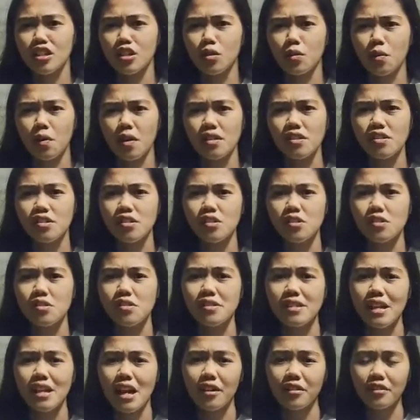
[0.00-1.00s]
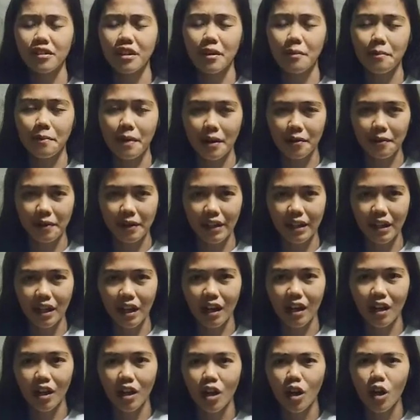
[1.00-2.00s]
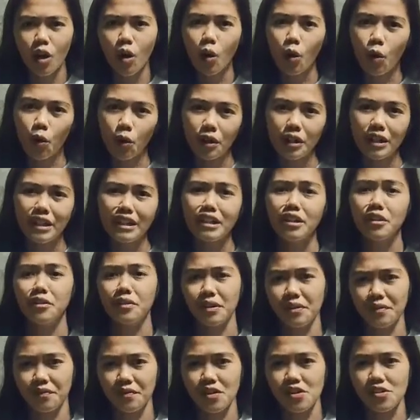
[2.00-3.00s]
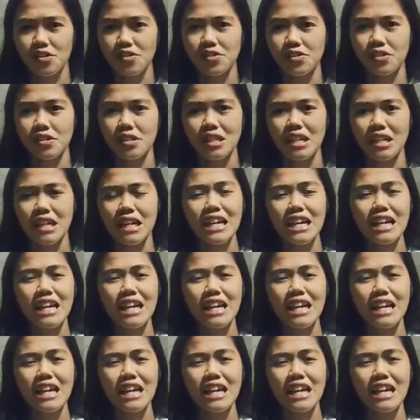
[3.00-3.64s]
crossed to South America or rivers.